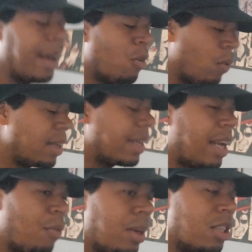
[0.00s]
and the one thing
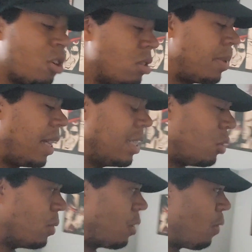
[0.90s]
that reassures me that he's
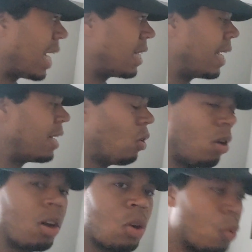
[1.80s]
doing the right thing no longer